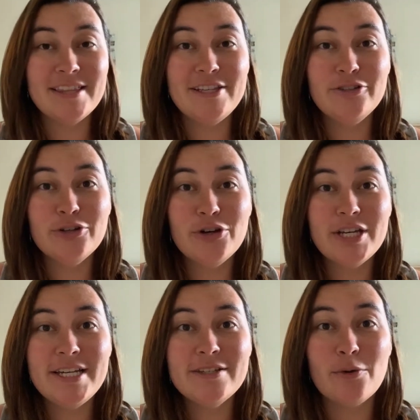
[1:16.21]
These
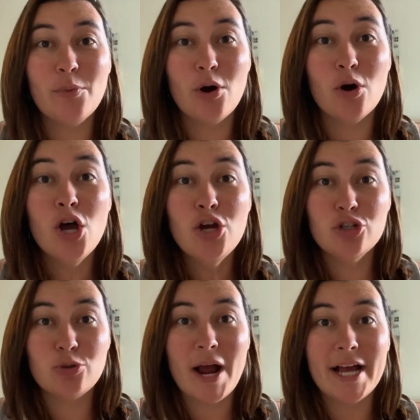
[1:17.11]
cookies will
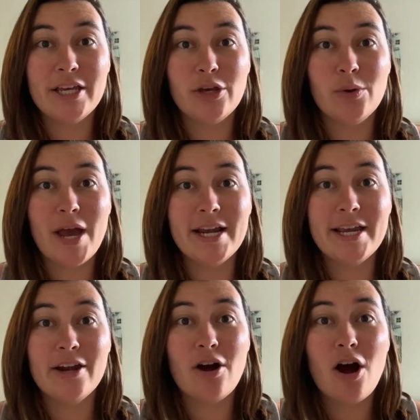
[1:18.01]
track you and
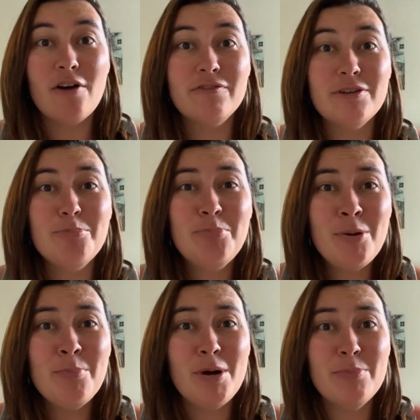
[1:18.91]
can often
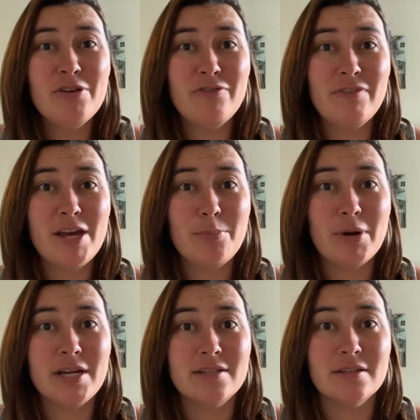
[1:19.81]
bump up your flight
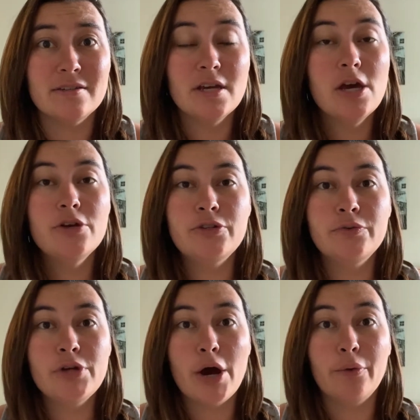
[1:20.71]
prices. So
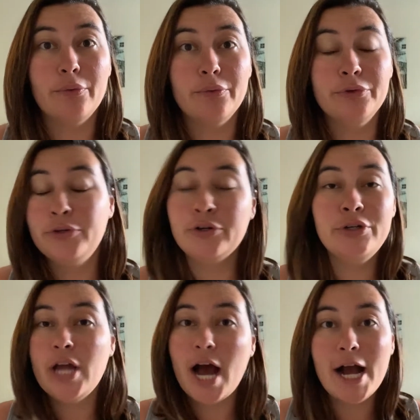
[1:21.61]
no, you're
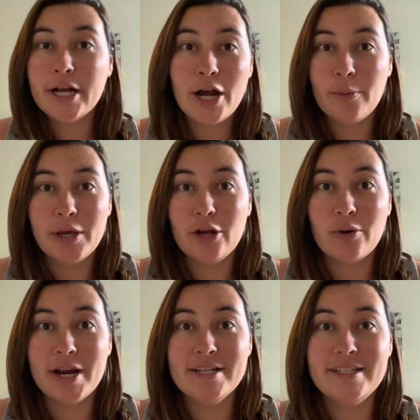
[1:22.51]
not going
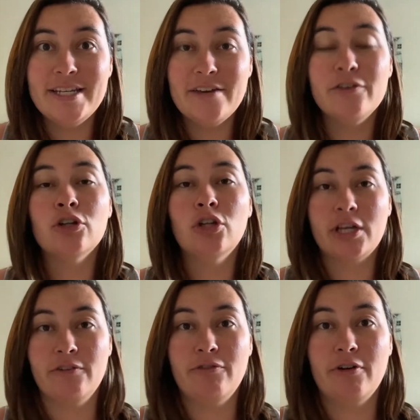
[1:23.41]
crazy. If you're
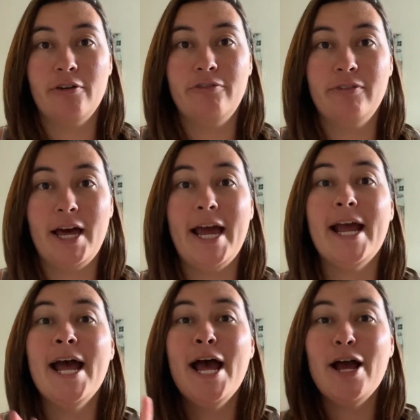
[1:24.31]
looking for a flight,
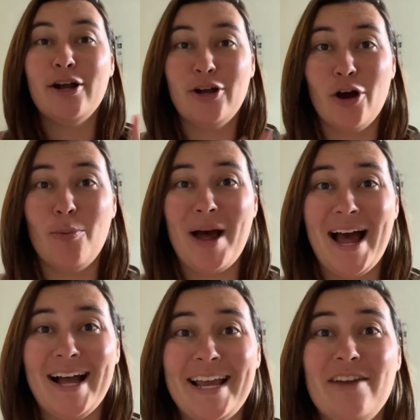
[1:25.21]
go
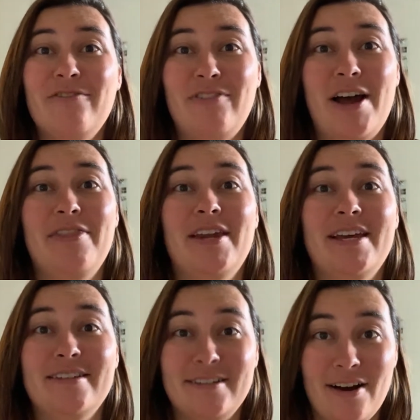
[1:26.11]
back and find that it
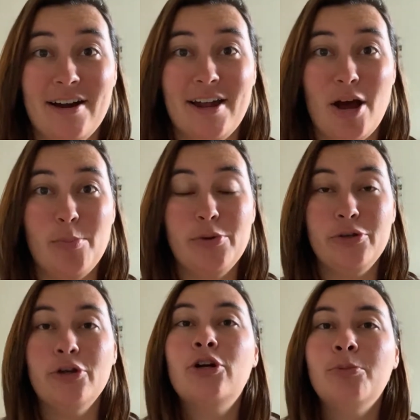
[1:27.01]
has gone up.
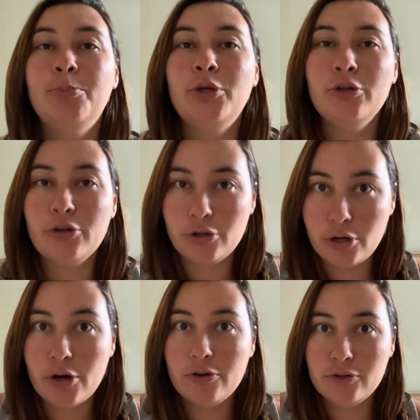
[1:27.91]
Your computer
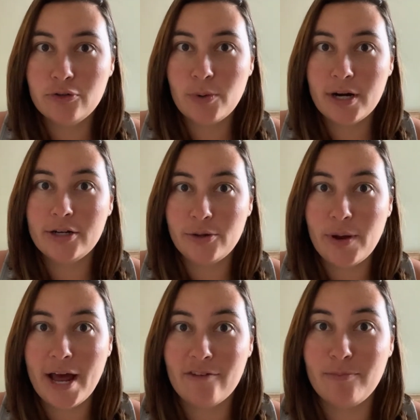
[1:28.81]
knows where you
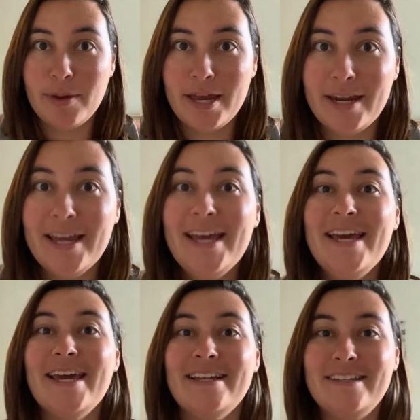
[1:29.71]
have been.
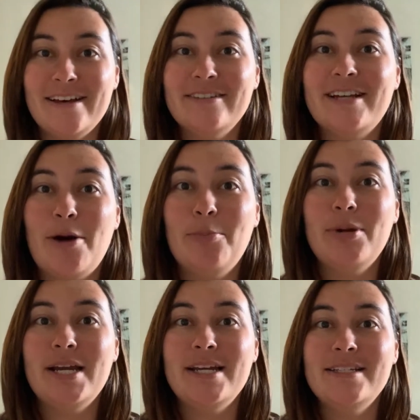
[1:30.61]
It tells
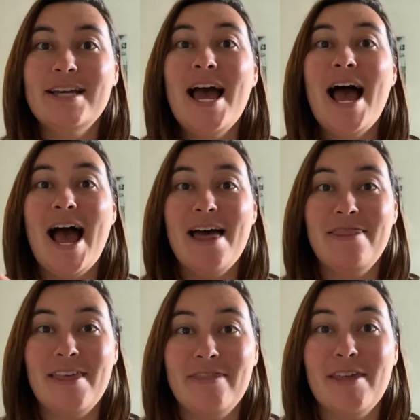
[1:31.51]
companies
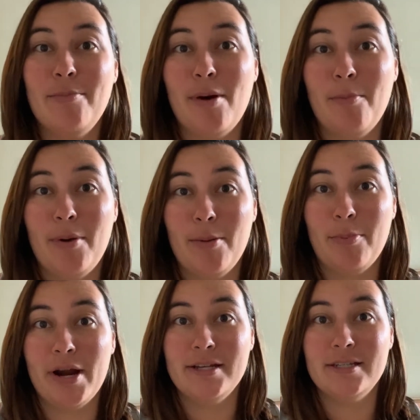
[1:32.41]
and then they bump up
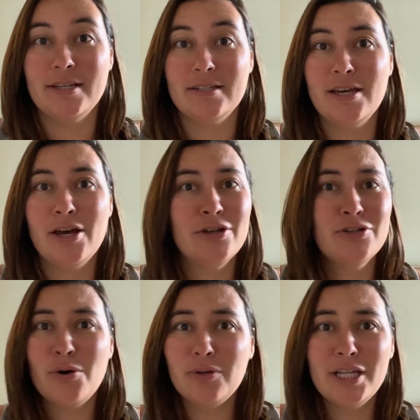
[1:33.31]
prices.
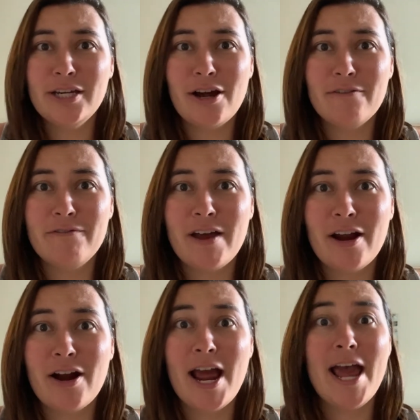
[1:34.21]
Totally not
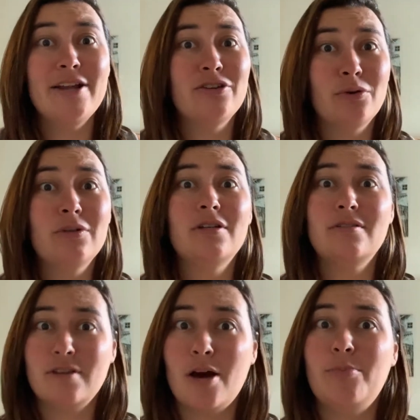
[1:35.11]
fair and totally
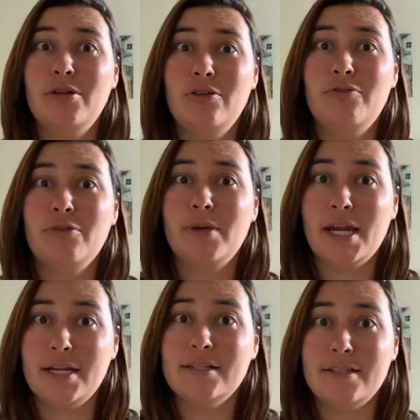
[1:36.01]
stopping you from
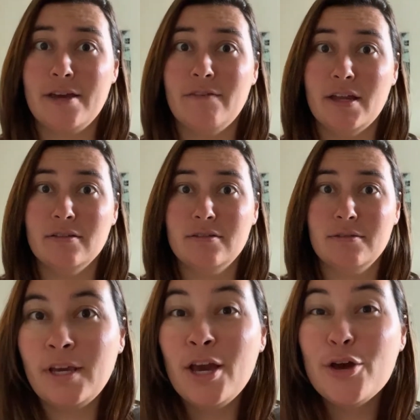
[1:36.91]
getting
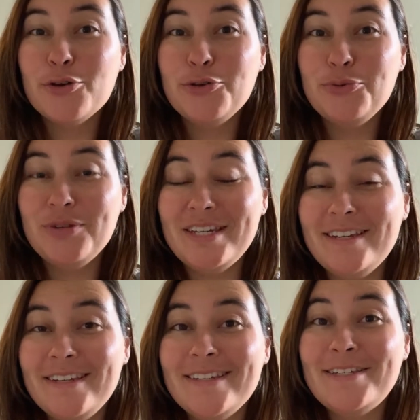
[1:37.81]
savings. You
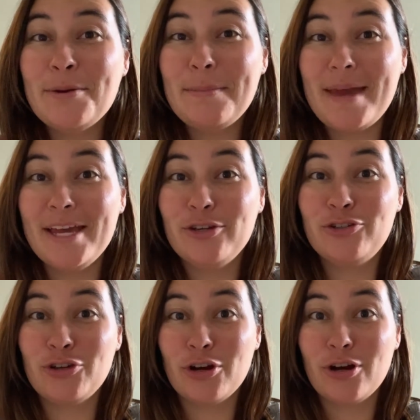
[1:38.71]
need to make
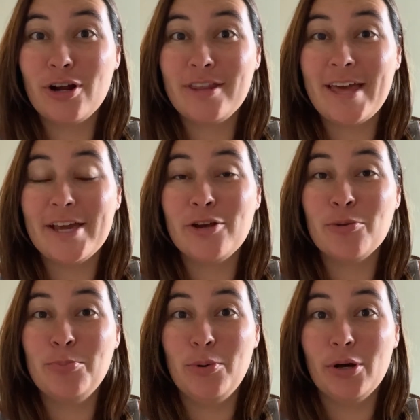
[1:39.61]
sure that
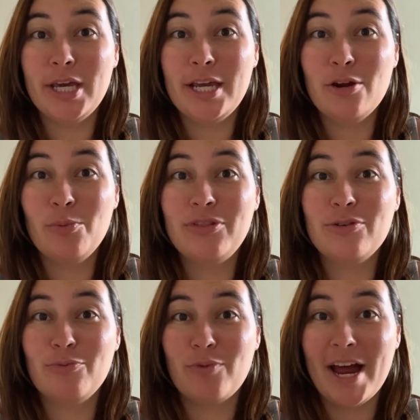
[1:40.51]
you're booking with
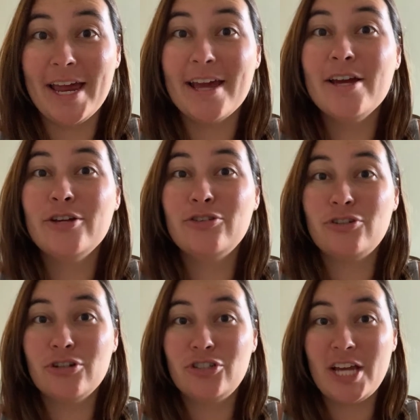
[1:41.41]
the right
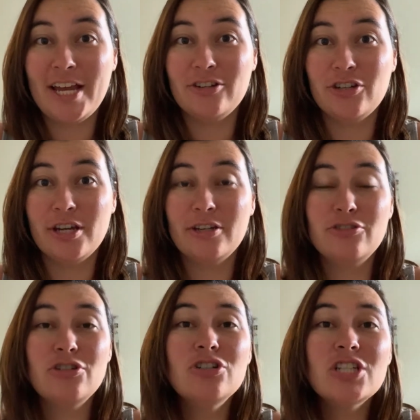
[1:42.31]
search engine.
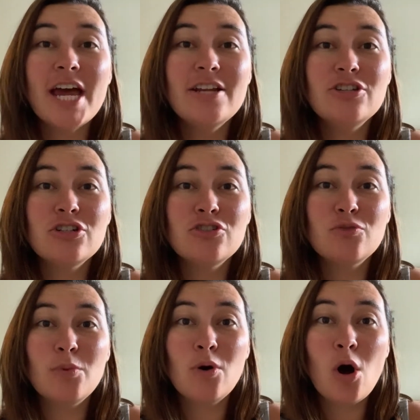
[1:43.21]
Search
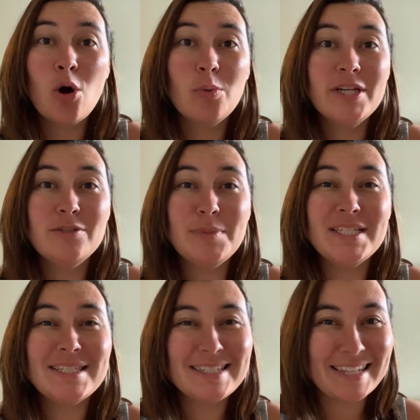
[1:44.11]
engines will always
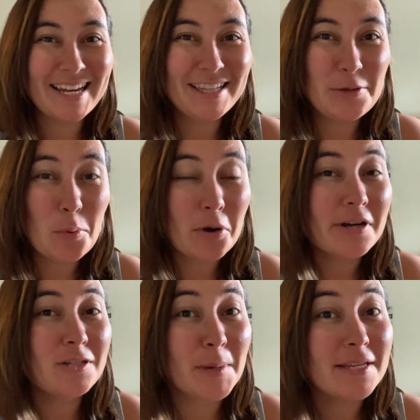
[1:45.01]
be slightly more
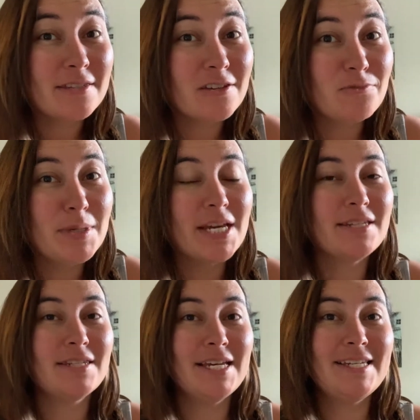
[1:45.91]
expensive
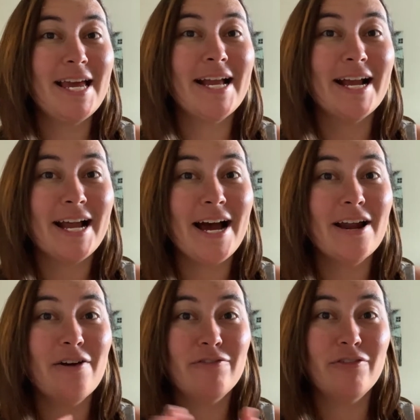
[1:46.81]
because they take a
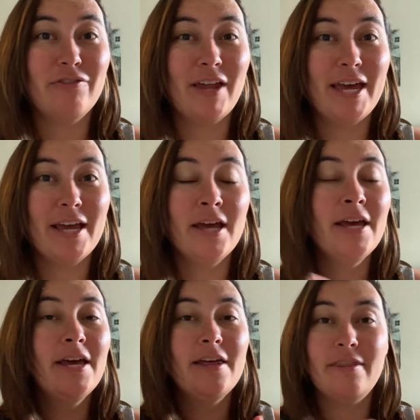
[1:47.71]
cut of the flight.
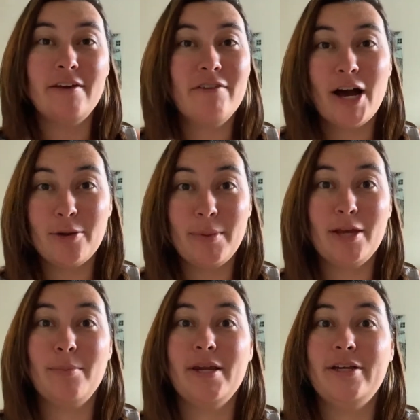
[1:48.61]
They've got to
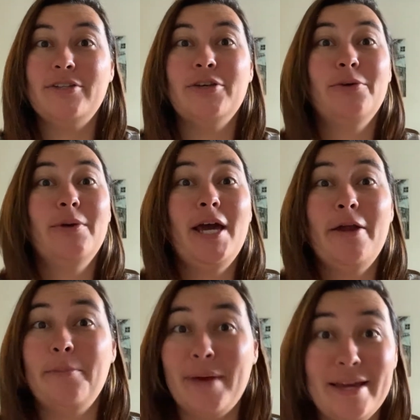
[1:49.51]
make money too.
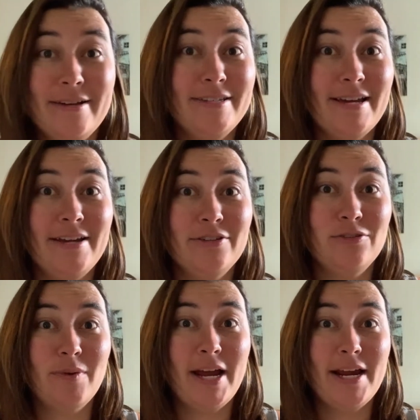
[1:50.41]
It makes
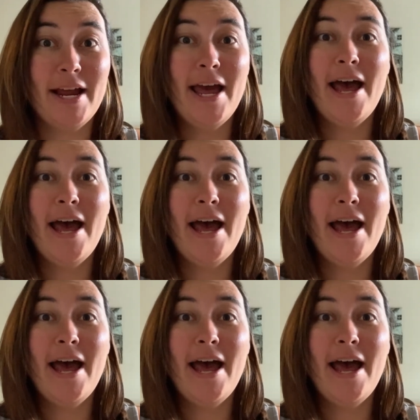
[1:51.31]
sense, right?